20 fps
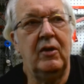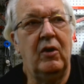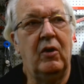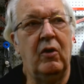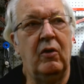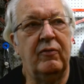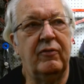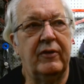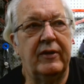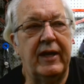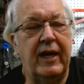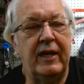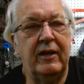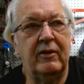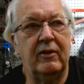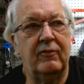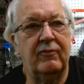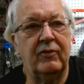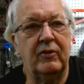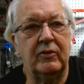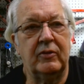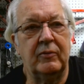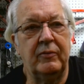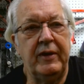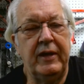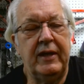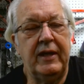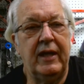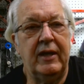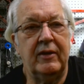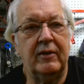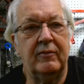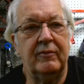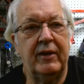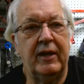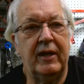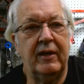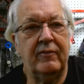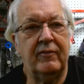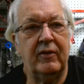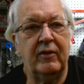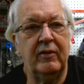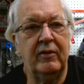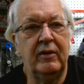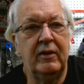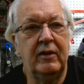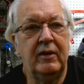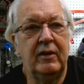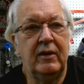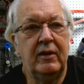overnight or if it was a weekend or whatever,